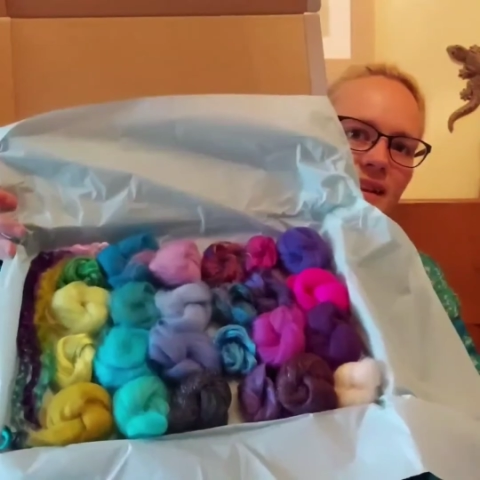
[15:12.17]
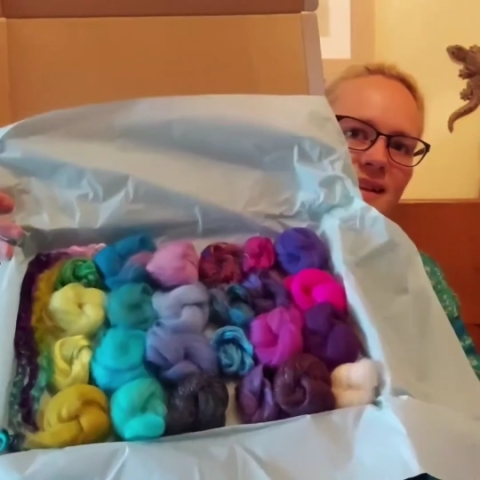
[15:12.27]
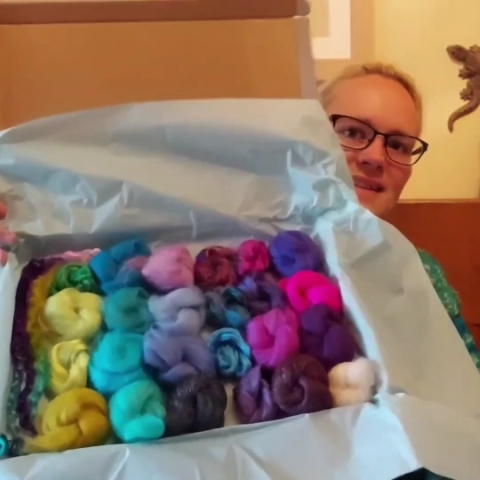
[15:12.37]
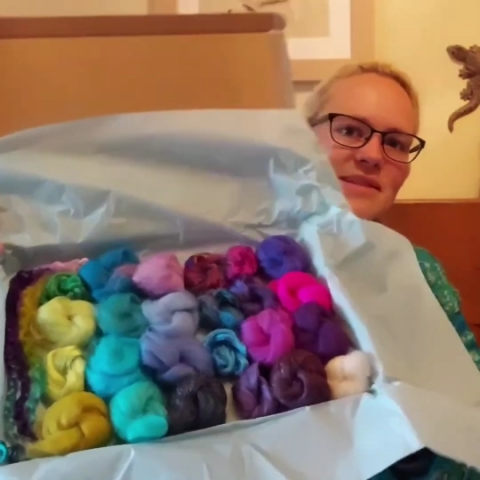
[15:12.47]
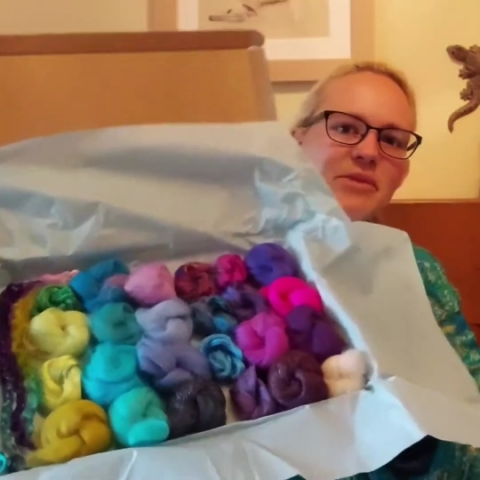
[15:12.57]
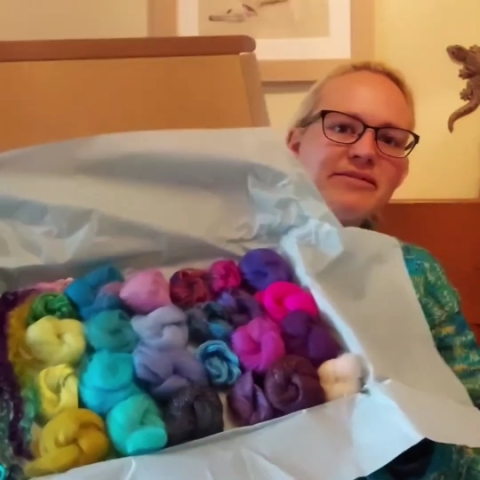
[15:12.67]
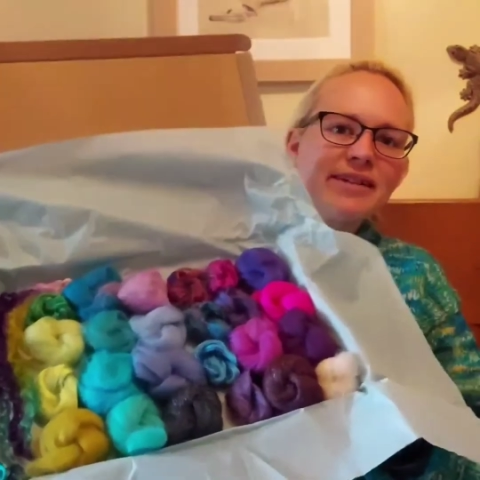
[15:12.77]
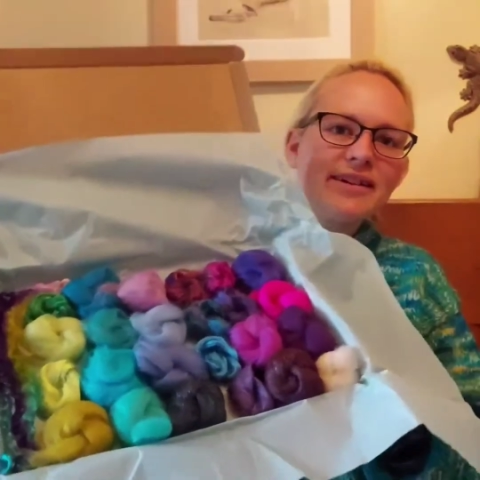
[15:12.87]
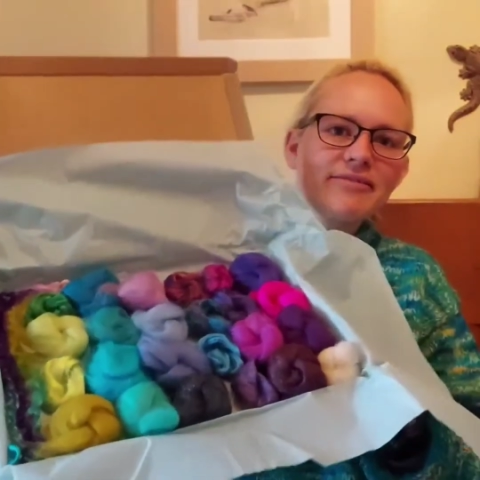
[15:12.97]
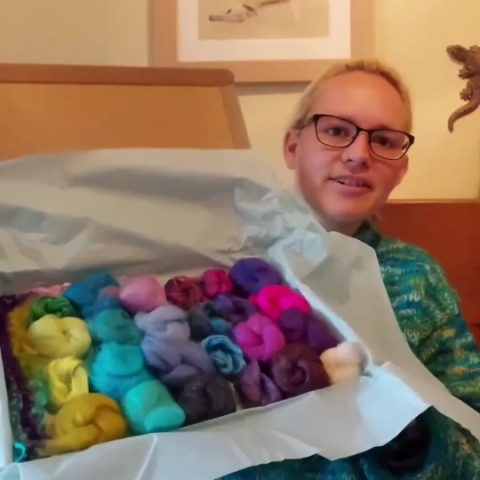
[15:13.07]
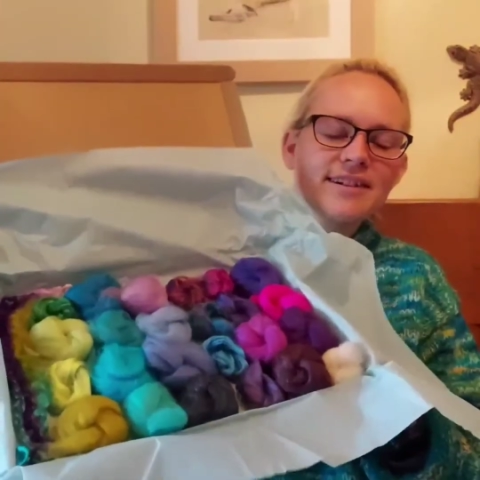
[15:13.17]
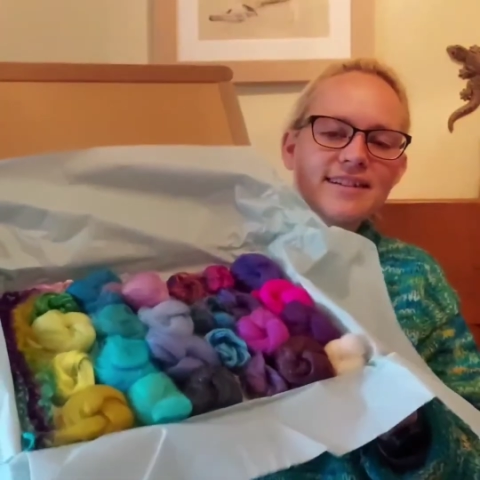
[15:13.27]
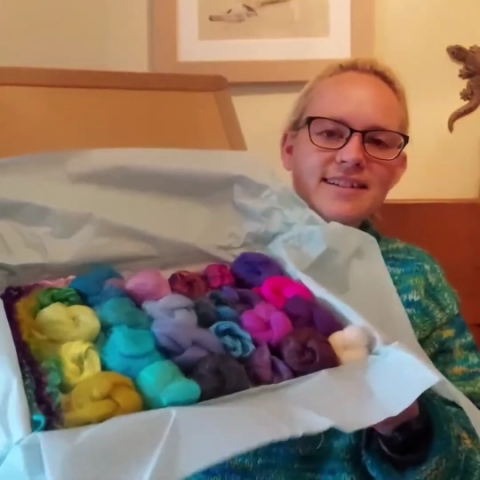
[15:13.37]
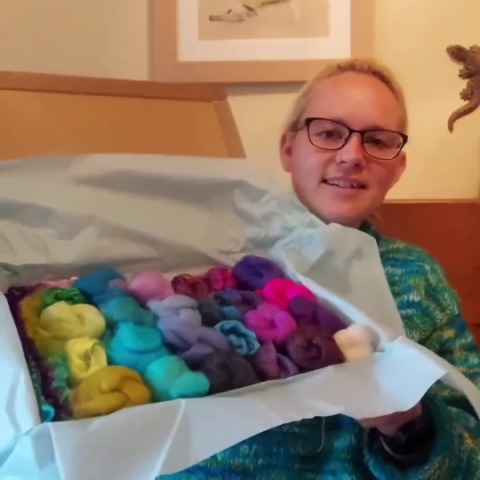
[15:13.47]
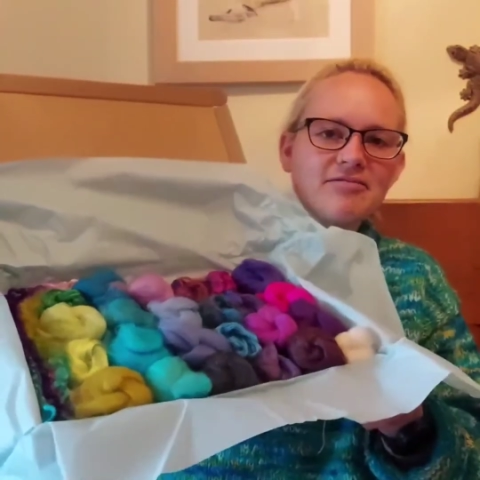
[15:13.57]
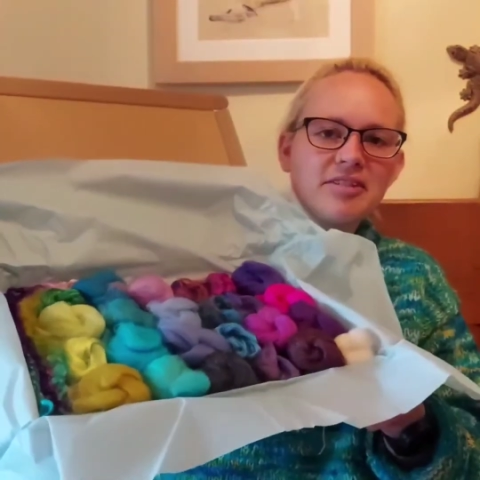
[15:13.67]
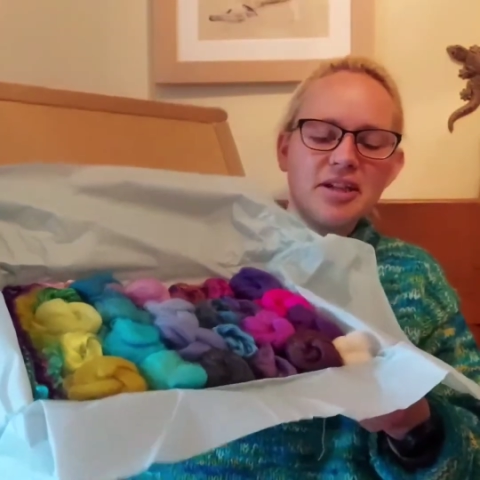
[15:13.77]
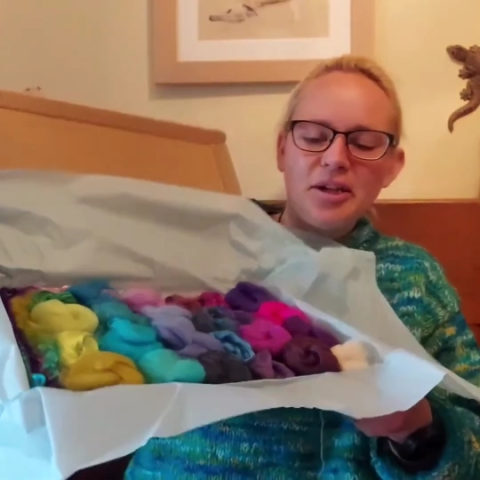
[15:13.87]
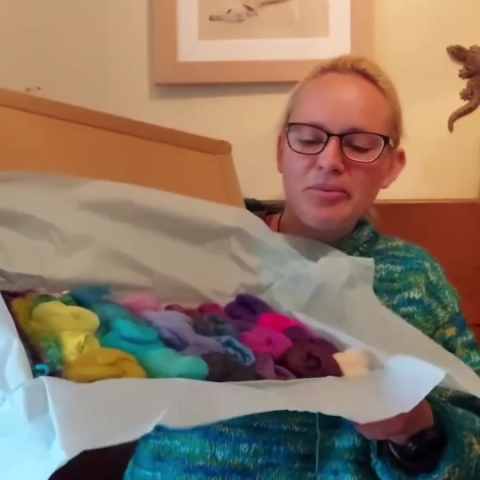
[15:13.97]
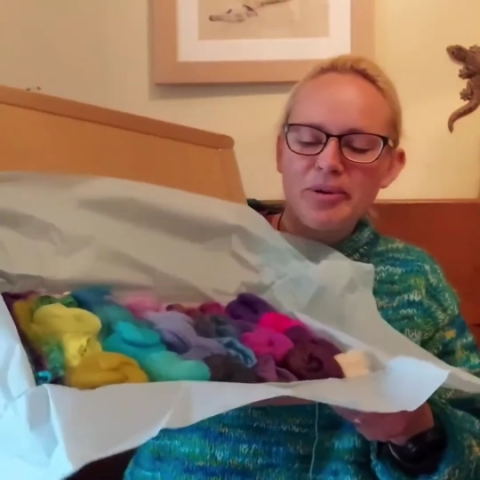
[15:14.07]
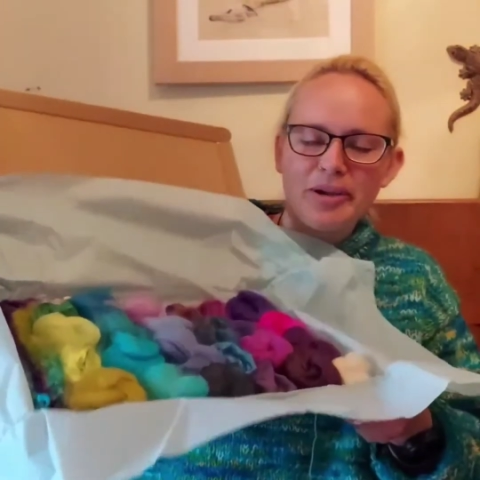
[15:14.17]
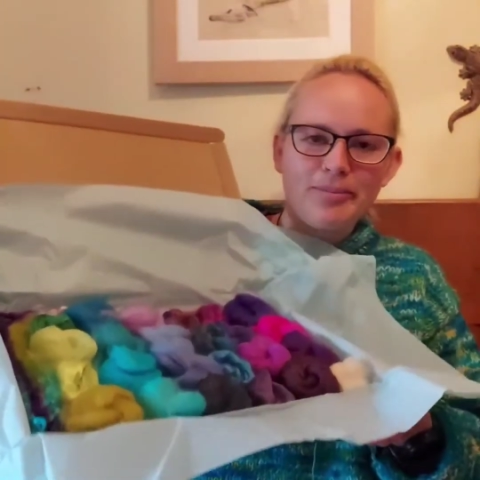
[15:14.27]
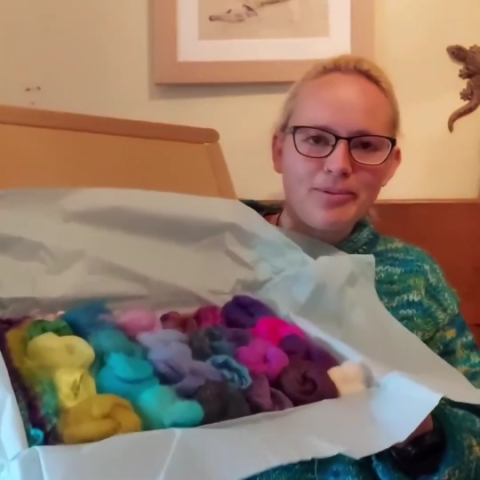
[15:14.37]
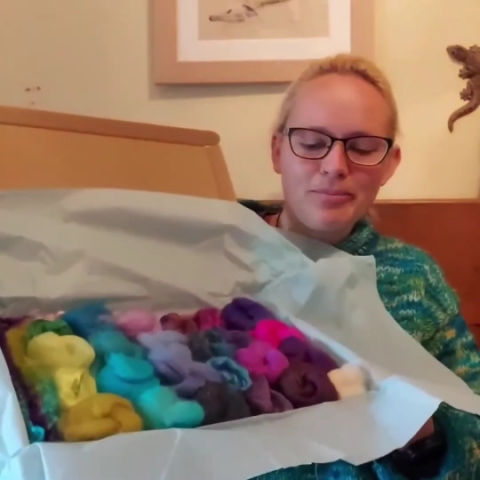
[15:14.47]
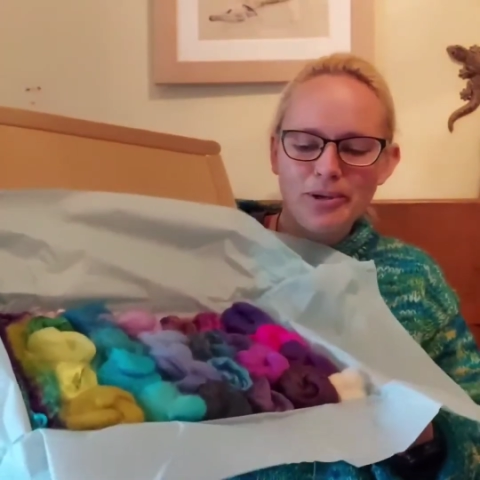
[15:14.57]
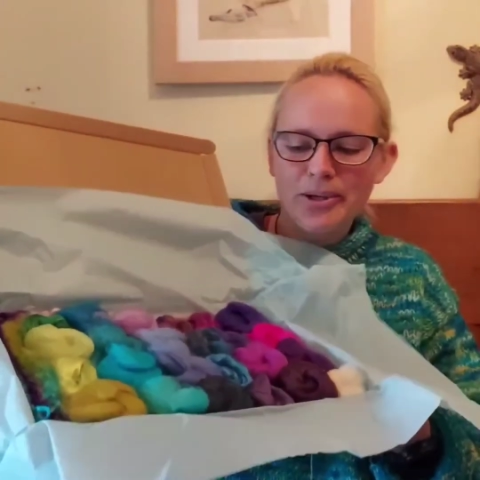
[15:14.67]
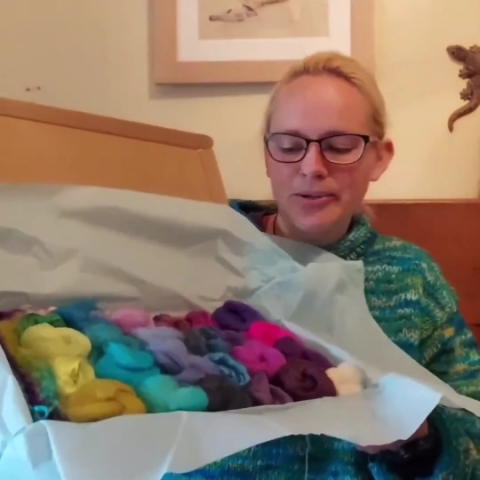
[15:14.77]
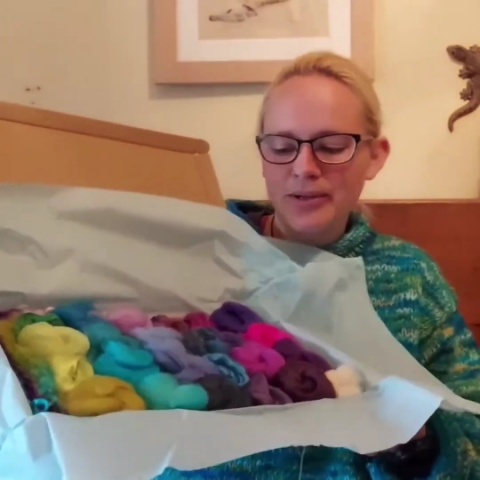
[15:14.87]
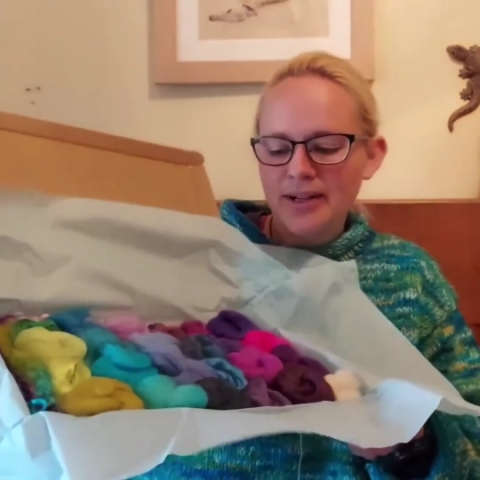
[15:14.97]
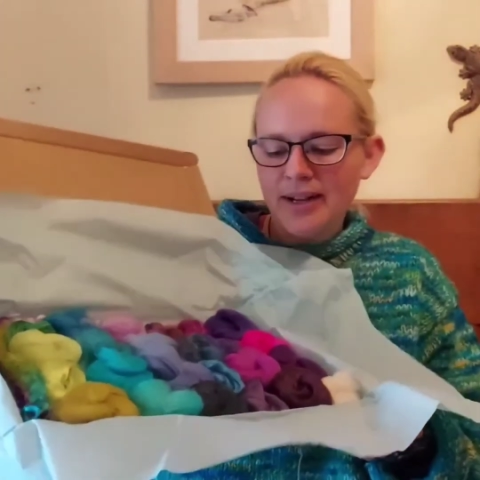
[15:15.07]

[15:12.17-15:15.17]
This is my favourite because I love purple, blue,